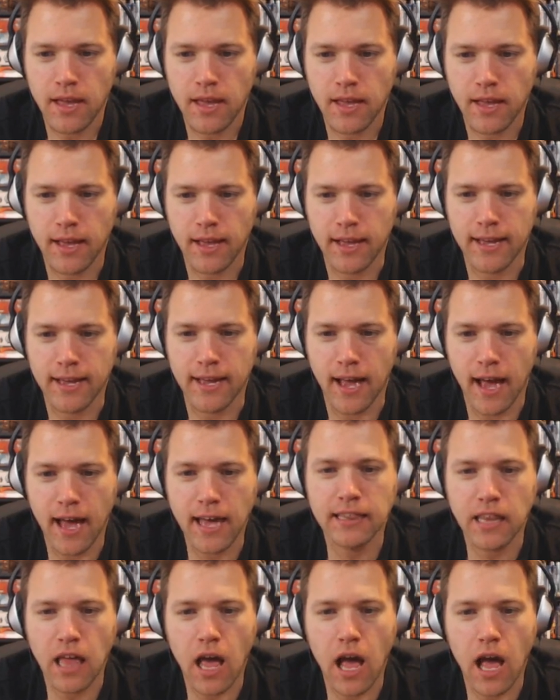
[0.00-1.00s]

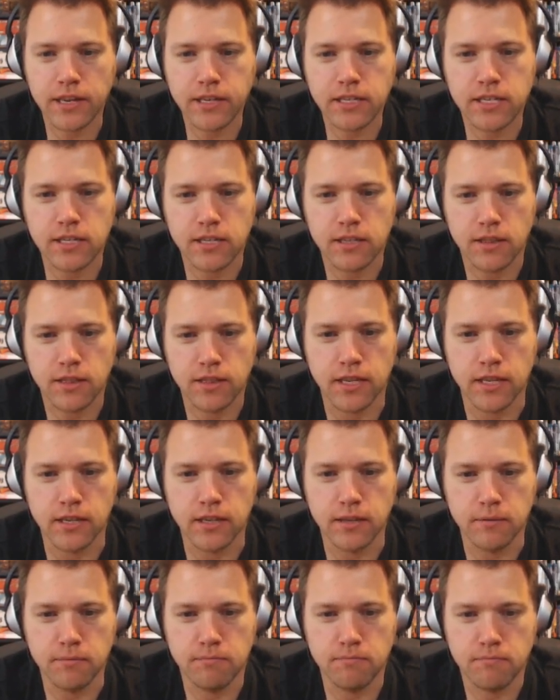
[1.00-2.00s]
unlocks
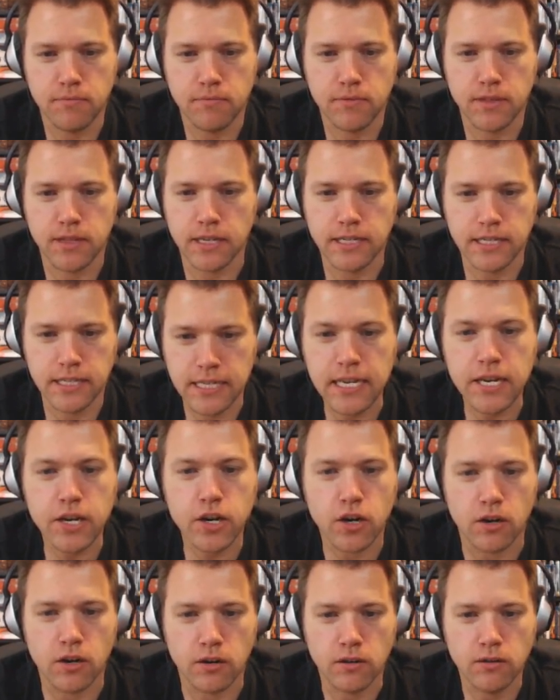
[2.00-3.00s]
the
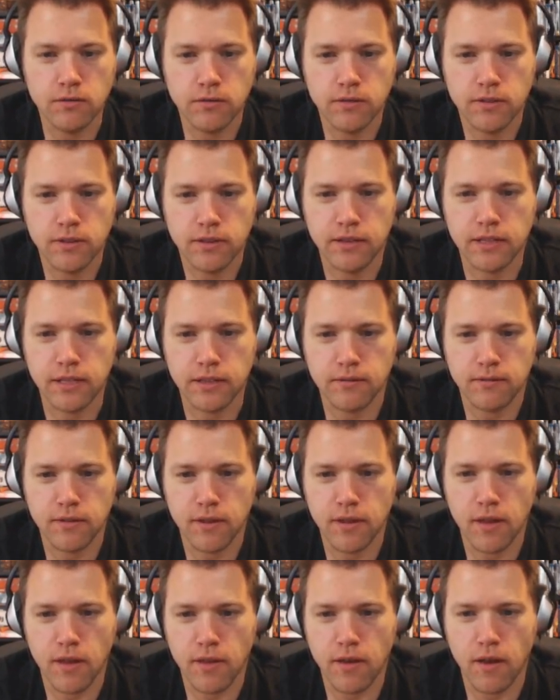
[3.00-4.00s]
tier
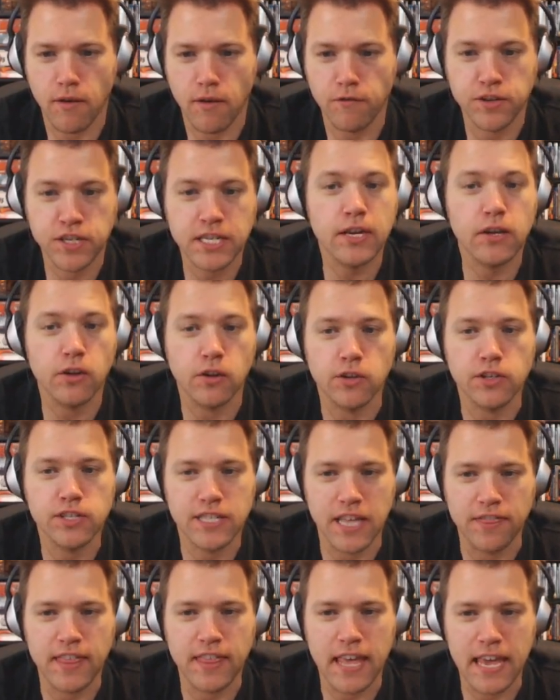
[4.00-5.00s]
of skills
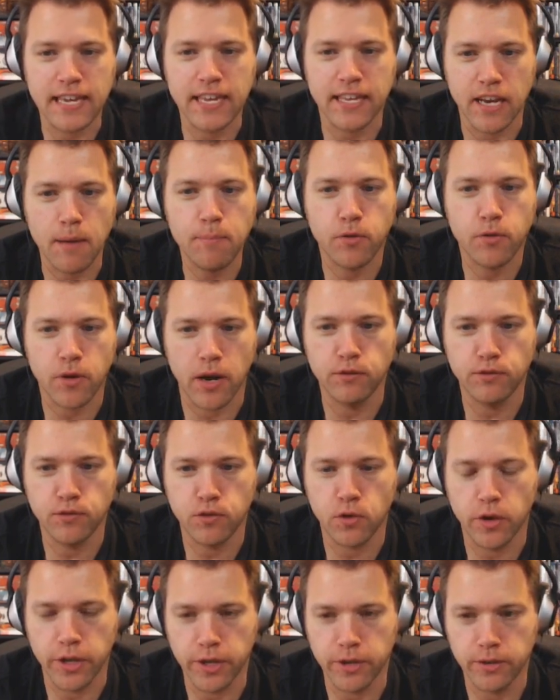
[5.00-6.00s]
that they can upgrade
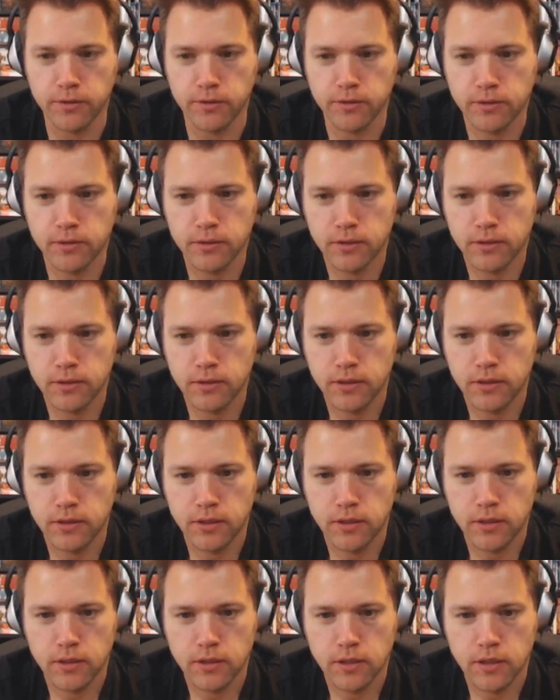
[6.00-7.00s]
for you.
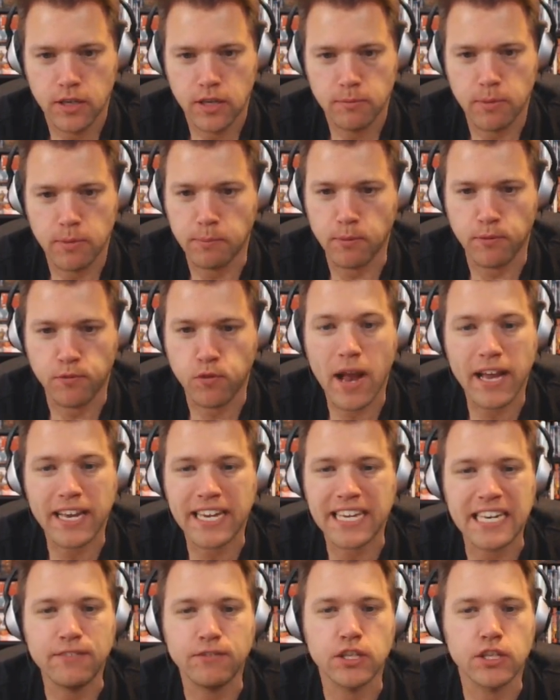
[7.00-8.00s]
But before I
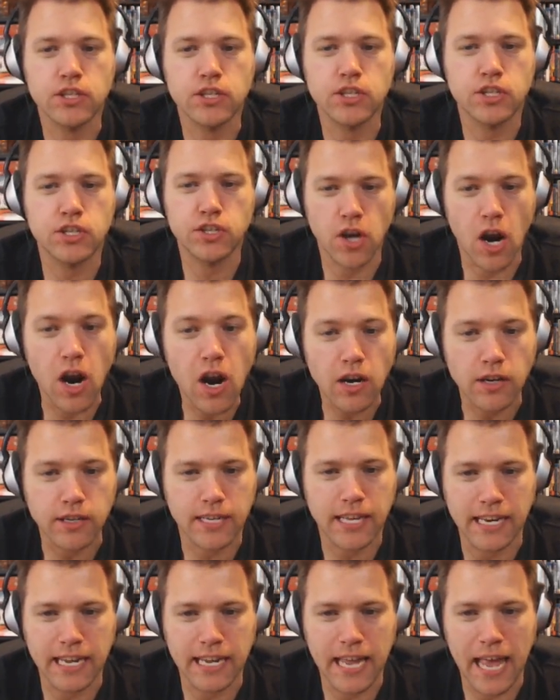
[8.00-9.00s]
can even start
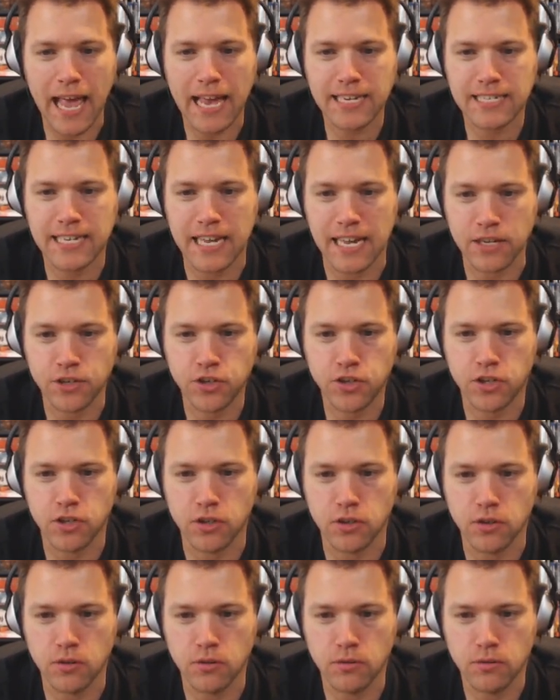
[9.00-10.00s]
getting access
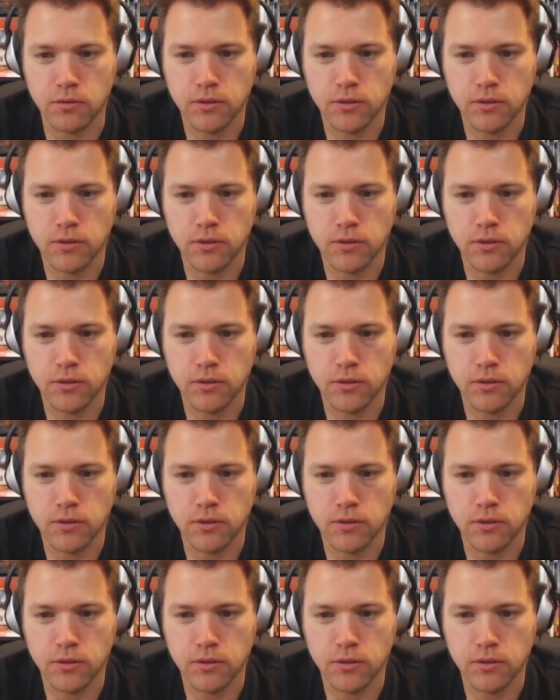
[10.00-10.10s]
to